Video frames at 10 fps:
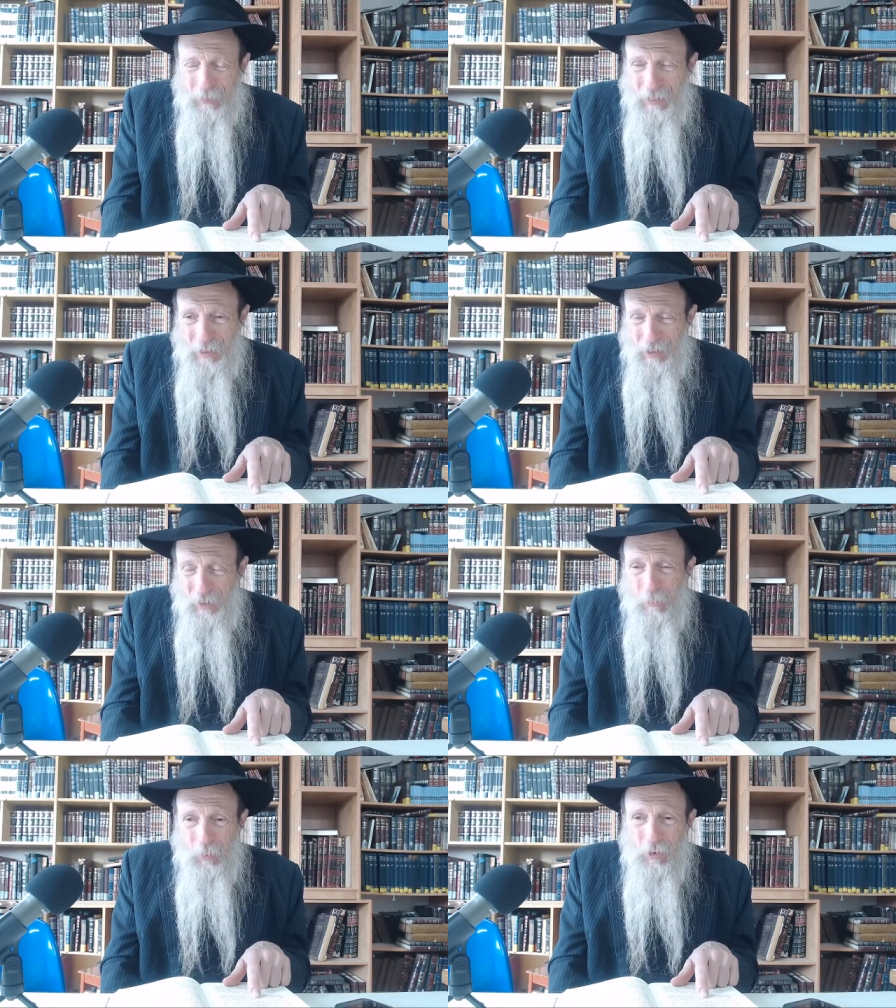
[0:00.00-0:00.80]
God is not a
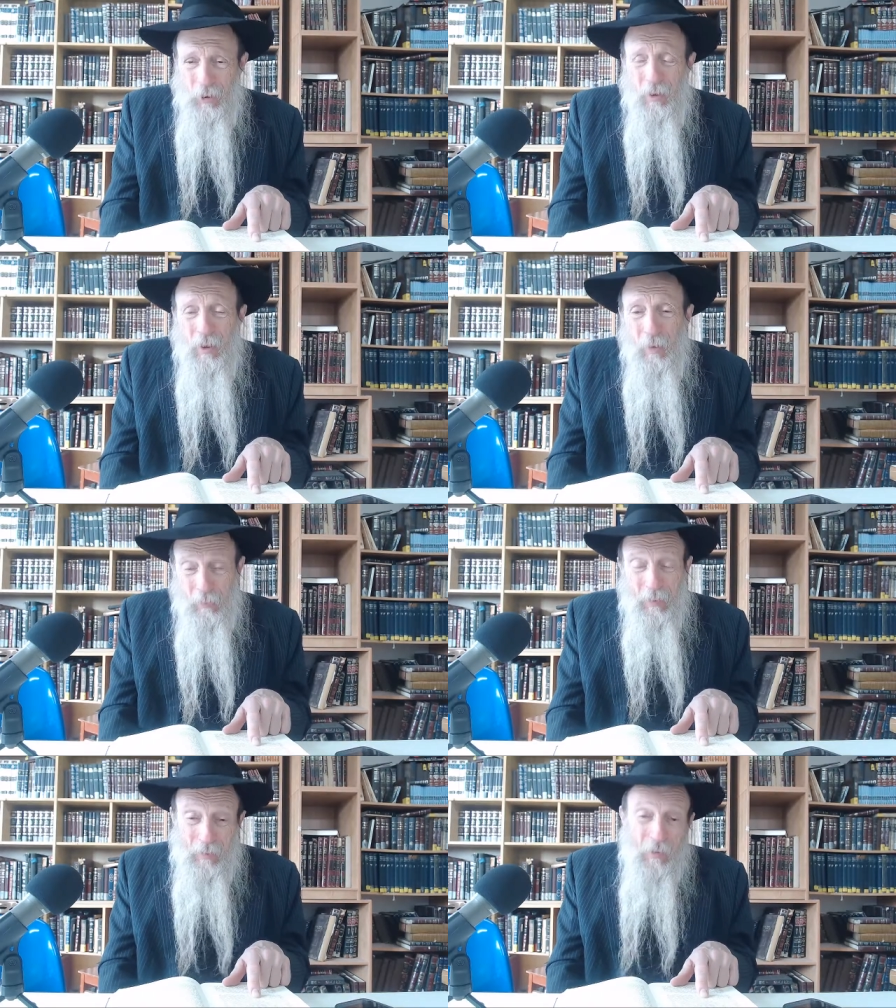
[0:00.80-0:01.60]
person,
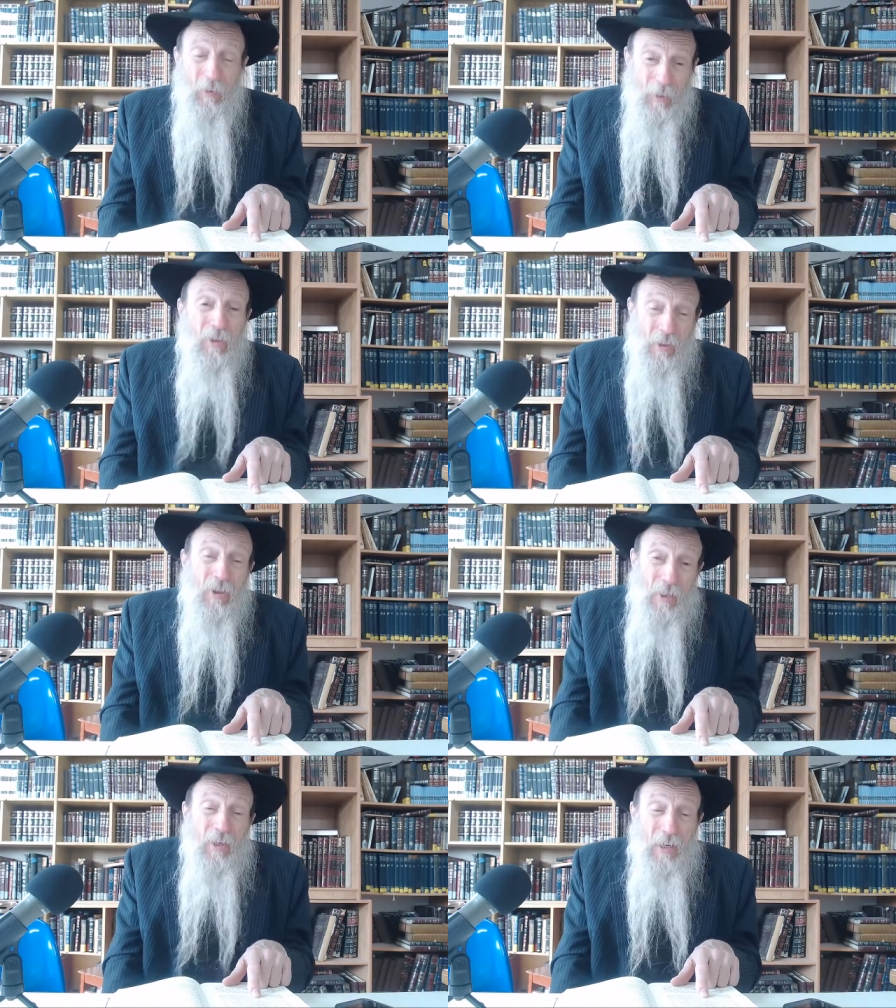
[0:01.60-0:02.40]
but on the other hand, it does
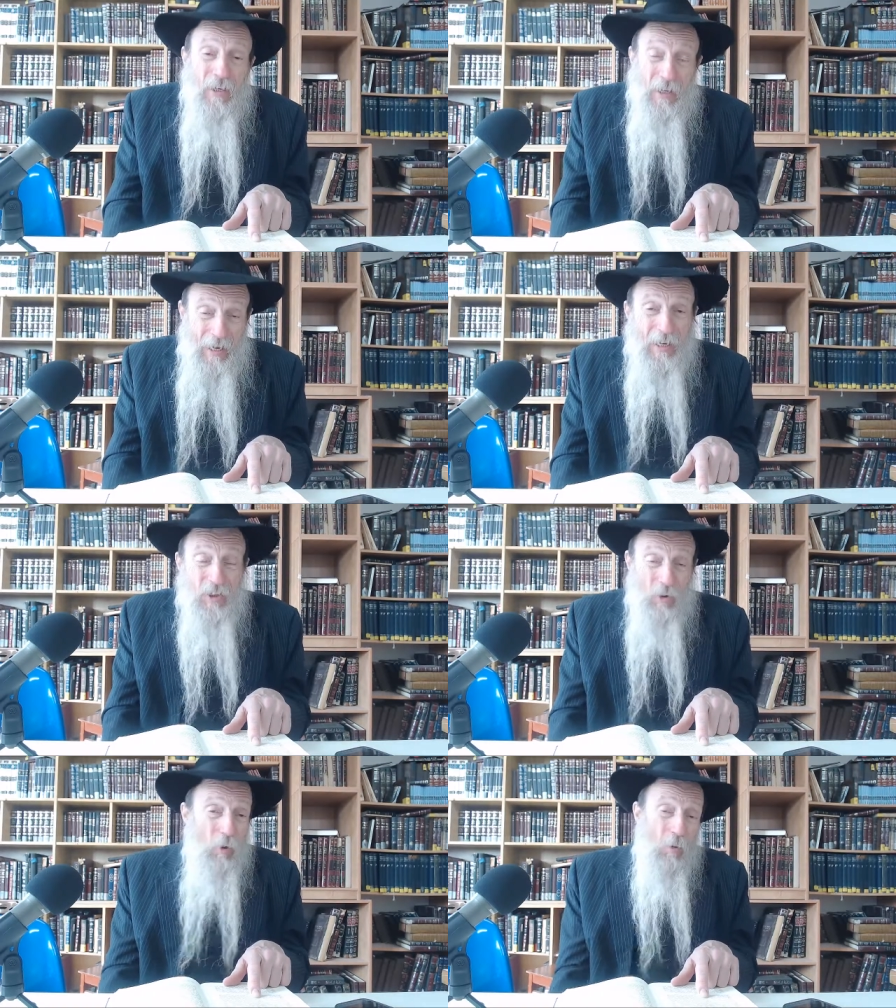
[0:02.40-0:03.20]
say that He has eyes
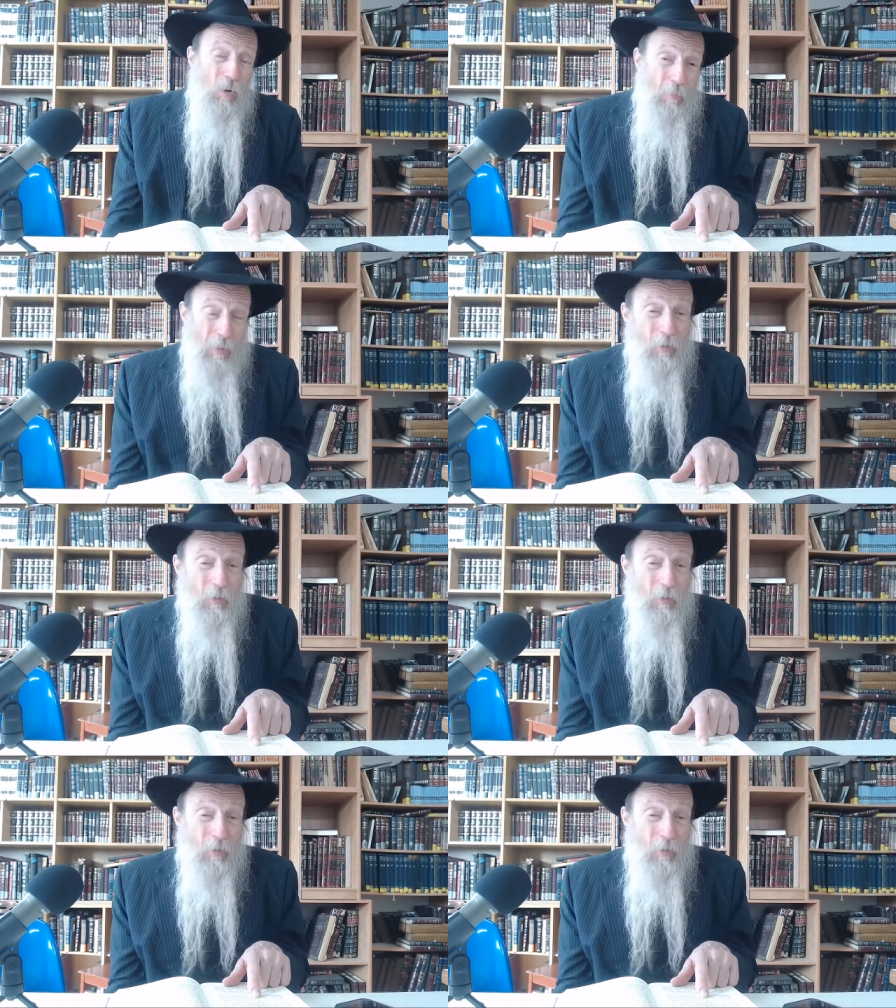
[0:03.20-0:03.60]
and nose and mouth.